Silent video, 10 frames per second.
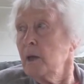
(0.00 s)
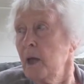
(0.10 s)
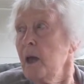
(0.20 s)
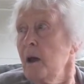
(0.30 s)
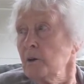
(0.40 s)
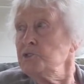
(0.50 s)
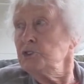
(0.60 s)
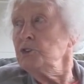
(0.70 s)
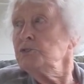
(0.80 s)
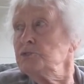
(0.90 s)
Yeah,
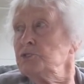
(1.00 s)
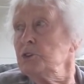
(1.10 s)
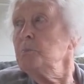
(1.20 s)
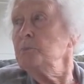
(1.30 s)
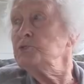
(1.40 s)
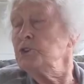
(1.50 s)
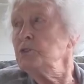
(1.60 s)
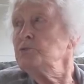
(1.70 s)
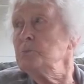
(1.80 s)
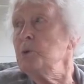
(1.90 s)

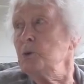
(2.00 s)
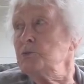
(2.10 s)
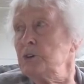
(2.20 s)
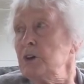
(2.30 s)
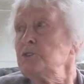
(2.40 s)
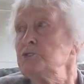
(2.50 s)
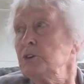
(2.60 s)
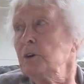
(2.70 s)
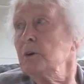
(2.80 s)
she's a musician.